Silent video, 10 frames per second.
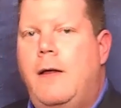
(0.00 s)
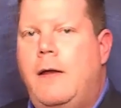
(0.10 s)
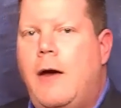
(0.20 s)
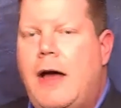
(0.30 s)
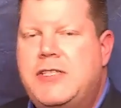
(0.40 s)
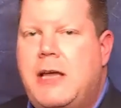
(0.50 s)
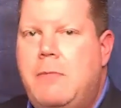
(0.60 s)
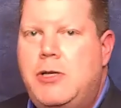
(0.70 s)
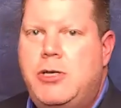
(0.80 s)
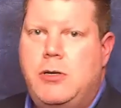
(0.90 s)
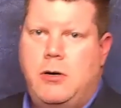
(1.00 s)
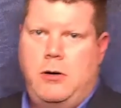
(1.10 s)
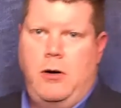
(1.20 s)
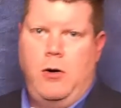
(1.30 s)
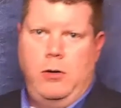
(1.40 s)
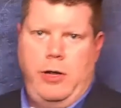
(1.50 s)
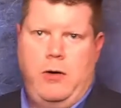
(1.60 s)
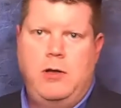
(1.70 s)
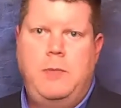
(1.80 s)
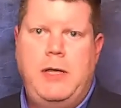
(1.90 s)
Now, as I mentioned
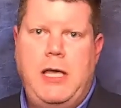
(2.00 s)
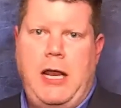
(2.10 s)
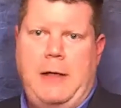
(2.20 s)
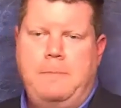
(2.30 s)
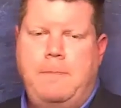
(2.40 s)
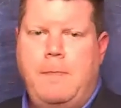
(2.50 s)
earlier in the beginning,